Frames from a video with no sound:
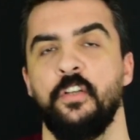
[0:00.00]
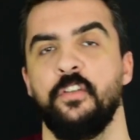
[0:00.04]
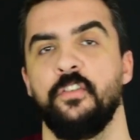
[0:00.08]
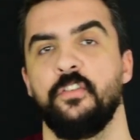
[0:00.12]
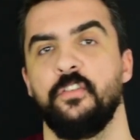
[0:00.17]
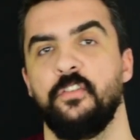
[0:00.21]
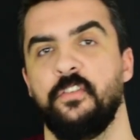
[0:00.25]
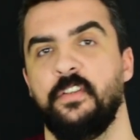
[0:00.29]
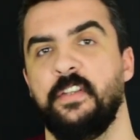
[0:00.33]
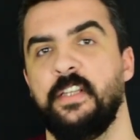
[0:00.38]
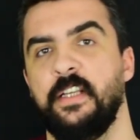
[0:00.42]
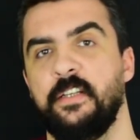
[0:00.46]

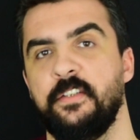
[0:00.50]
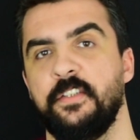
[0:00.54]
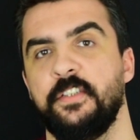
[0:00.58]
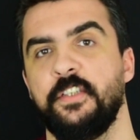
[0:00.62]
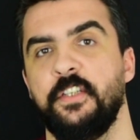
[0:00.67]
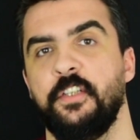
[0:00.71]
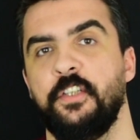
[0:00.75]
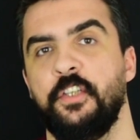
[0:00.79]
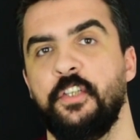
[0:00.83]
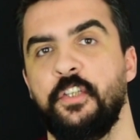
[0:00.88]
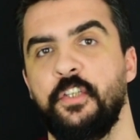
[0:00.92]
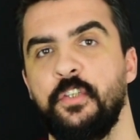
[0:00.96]
So there's
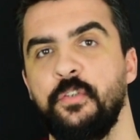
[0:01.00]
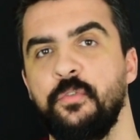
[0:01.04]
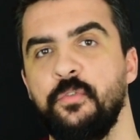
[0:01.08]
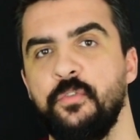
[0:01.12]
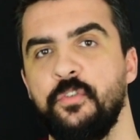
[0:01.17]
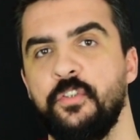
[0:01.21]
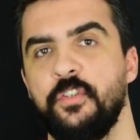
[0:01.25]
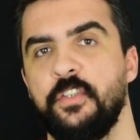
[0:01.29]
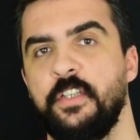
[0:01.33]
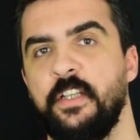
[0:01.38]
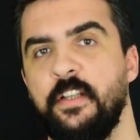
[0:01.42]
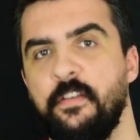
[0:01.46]
a
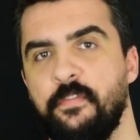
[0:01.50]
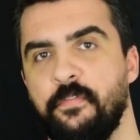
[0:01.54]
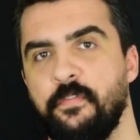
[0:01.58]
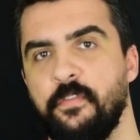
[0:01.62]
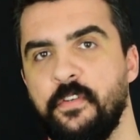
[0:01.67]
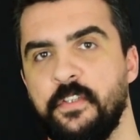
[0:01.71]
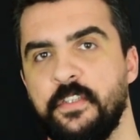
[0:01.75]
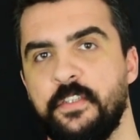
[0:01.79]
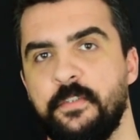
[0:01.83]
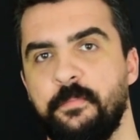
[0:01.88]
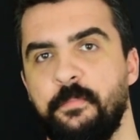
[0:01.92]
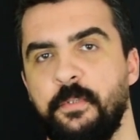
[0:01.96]
huge
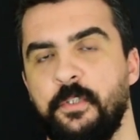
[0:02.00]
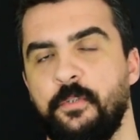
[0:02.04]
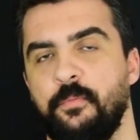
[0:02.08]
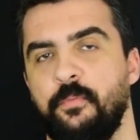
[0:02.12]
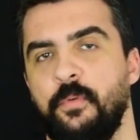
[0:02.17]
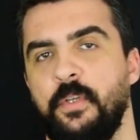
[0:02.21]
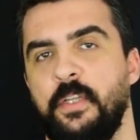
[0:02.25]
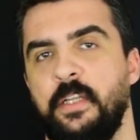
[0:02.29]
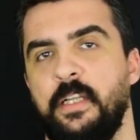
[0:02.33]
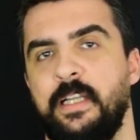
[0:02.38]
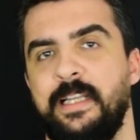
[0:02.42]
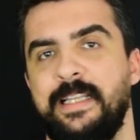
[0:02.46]
difference
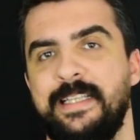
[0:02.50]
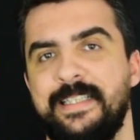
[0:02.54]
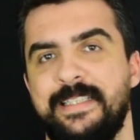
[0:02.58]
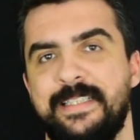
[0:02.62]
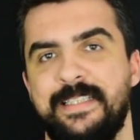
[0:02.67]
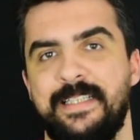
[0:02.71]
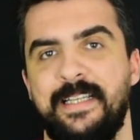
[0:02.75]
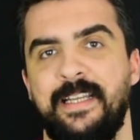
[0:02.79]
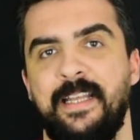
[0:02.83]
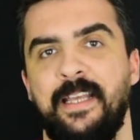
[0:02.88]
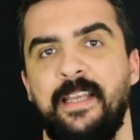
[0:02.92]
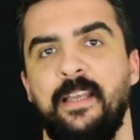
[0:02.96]
between
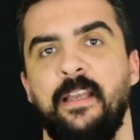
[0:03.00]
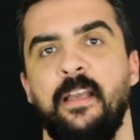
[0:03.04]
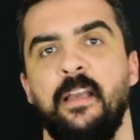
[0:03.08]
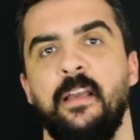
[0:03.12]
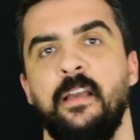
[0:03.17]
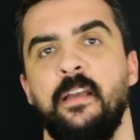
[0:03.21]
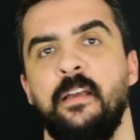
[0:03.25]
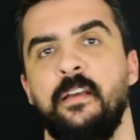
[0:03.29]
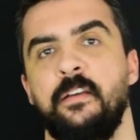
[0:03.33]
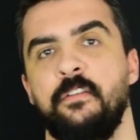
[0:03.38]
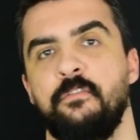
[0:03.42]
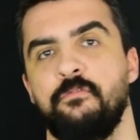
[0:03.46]

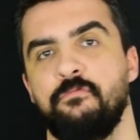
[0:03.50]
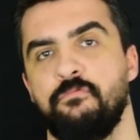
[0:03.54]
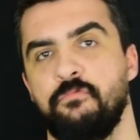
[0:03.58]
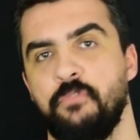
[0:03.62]
listening,